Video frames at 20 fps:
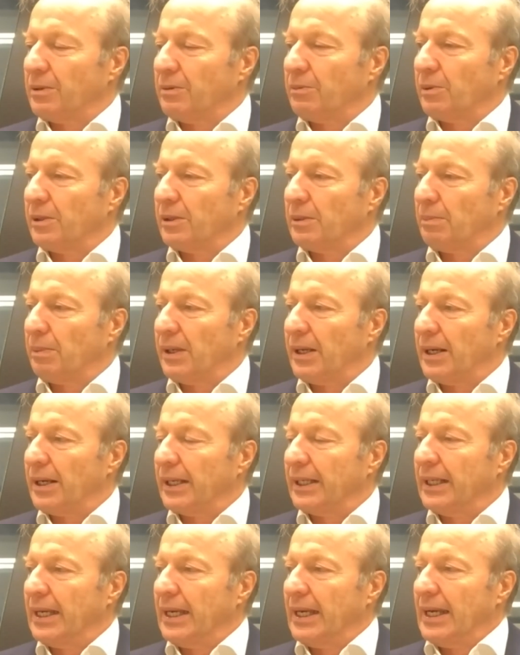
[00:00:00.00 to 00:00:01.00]
we're
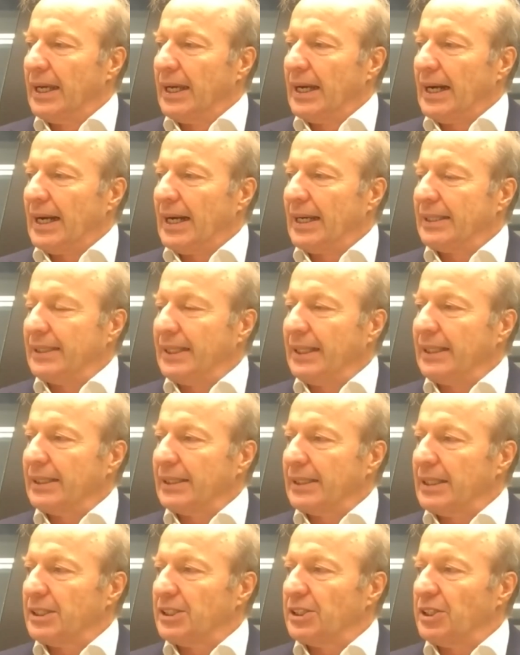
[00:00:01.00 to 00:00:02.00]
applying. I
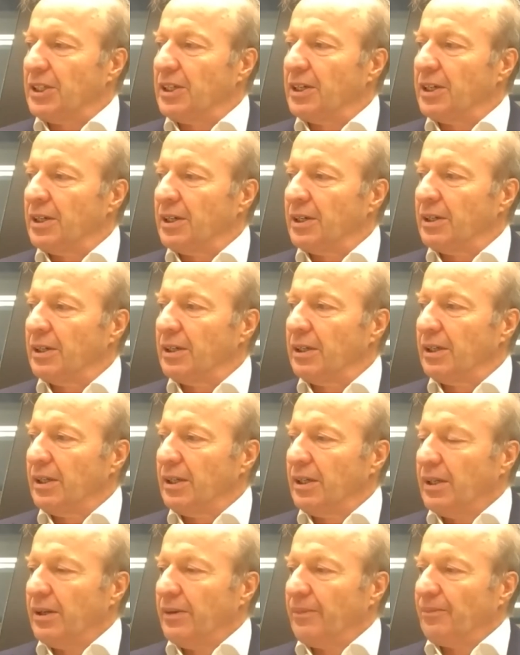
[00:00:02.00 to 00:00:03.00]
think this year,
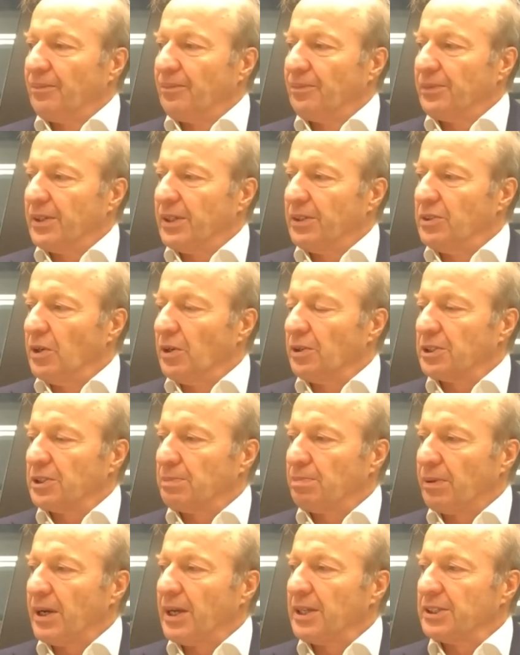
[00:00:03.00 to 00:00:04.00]
not
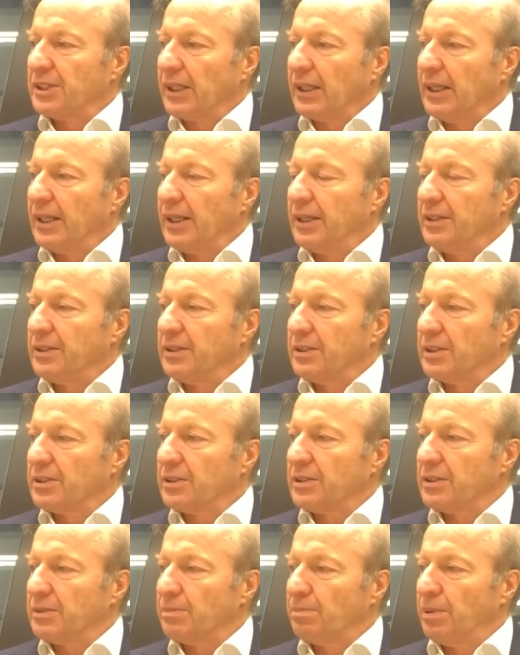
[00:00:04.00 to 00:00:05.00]
surprisingly,
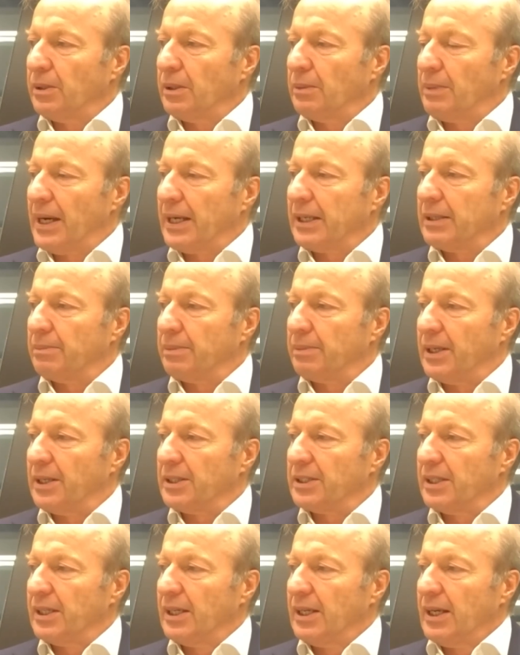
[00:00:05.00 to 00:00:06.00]
just to pull back a
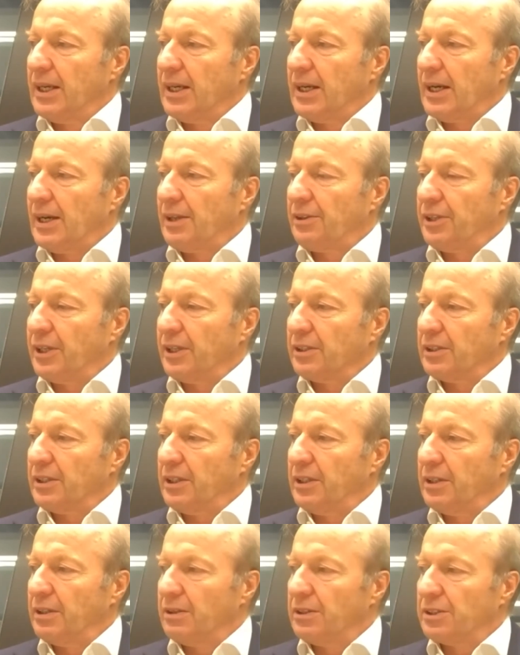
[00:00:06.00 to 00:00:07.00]
bit, I think
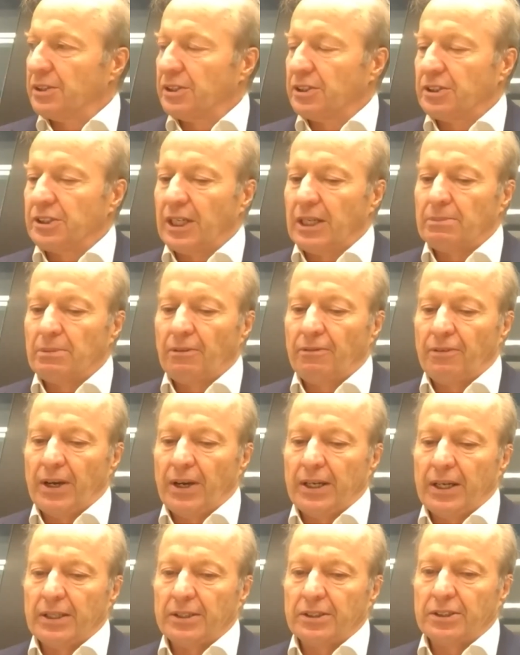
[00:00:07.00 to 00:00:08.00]
the sustainable
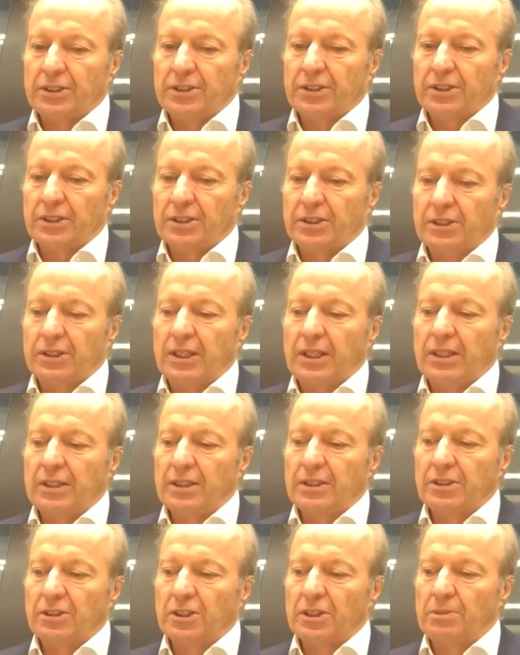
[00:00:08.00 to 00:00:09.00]
finance scene
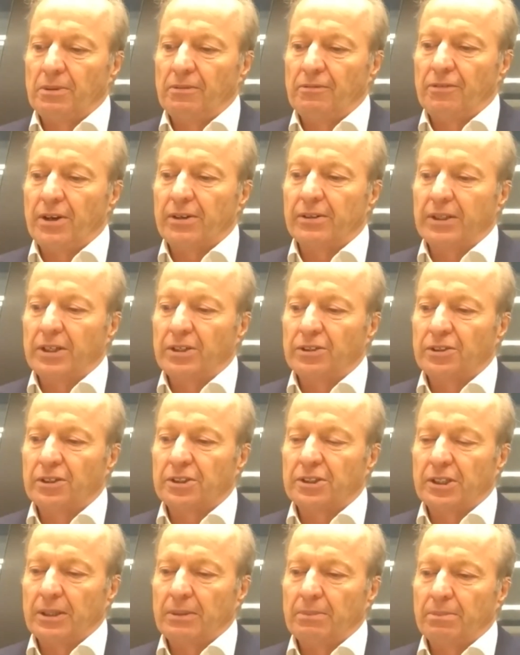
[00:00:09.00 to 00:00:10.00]
is going to be very
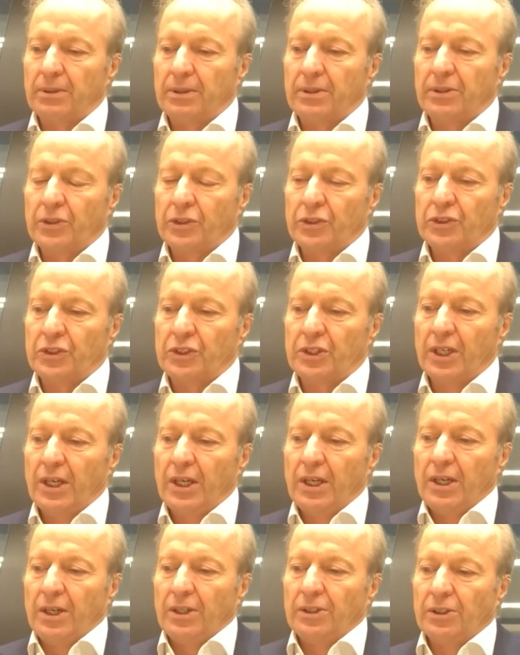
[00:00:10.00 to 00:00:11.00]
interesting, because
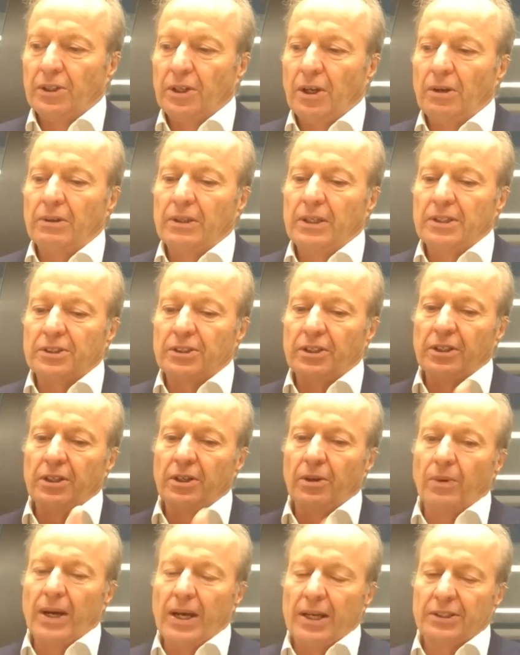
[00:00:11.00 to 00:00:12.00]
not only is
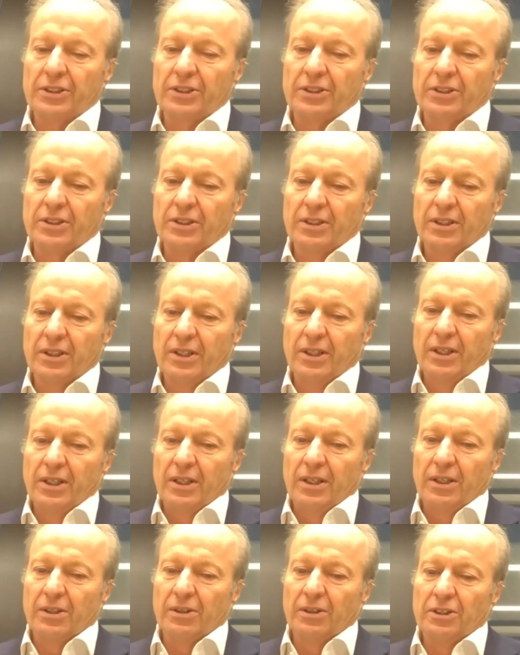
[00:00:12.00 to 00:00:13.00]
the US
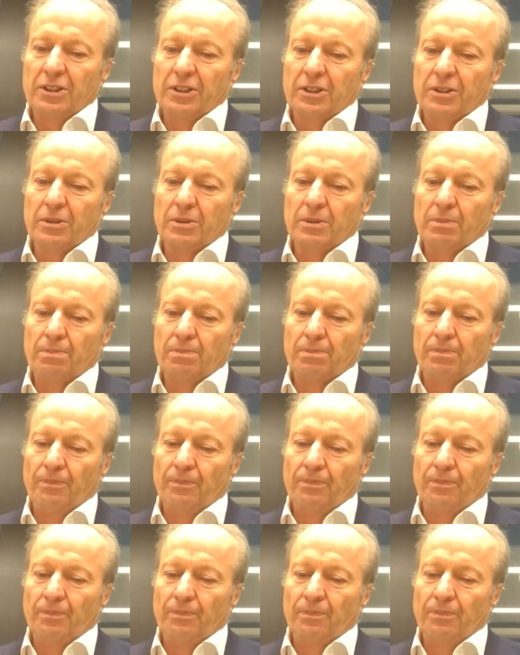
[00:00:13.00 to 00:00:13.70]
going to